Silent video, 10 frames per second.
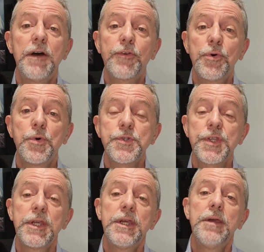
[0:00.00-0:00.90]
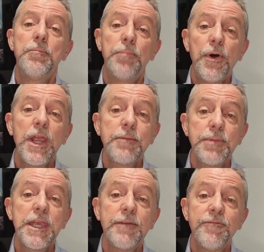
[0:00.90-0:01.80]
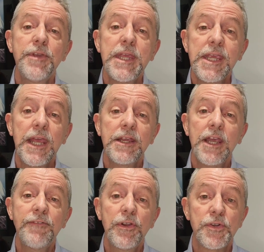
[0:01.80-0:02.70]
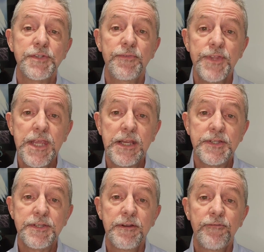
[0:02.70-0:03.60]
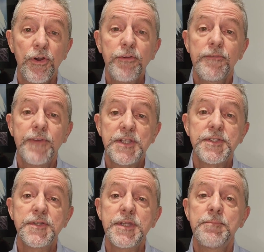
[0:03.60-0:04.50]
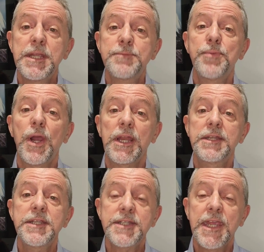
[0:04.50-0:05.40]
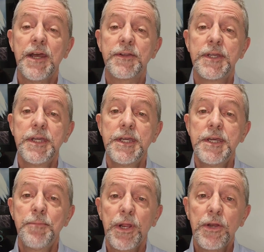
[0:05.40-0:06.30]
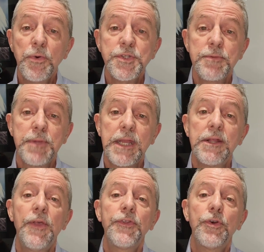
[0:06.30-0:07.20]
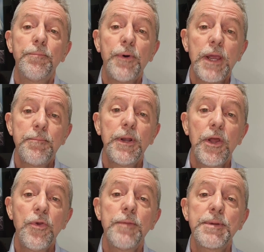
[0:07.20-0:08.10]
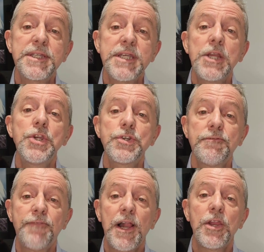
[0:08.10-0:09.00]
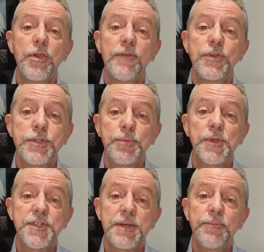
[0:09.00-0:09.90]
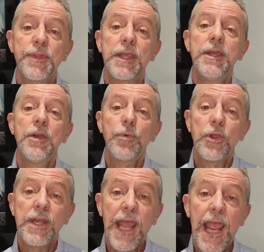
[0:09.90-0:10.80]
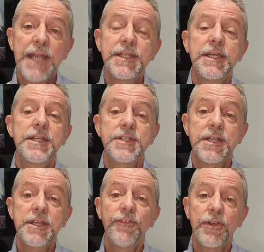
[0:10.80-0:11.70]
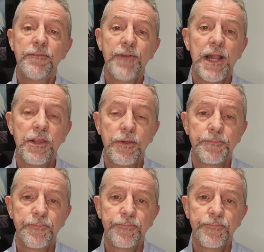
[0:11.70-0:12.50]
Of course, buying BMV can cover lots of things. For a lot of investors, it means buying at a discount. But it can also mean that you're buying below the potential value if you spot something where you can add significant value.